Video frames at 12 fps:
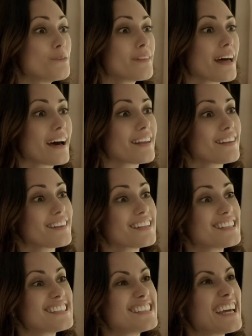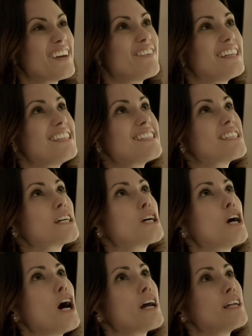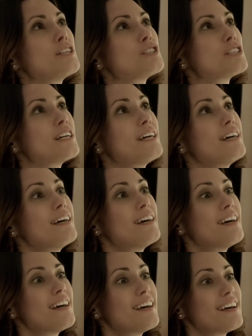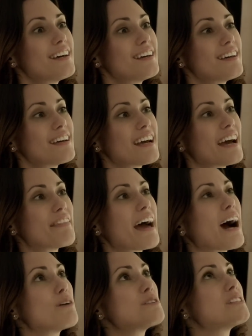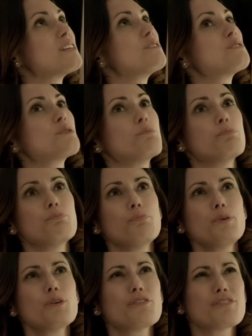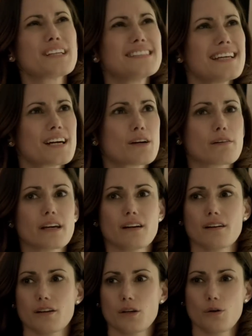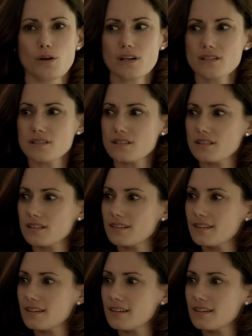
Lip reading: you that the savings, the cottage, and the house that you so beautifully decorated are yours?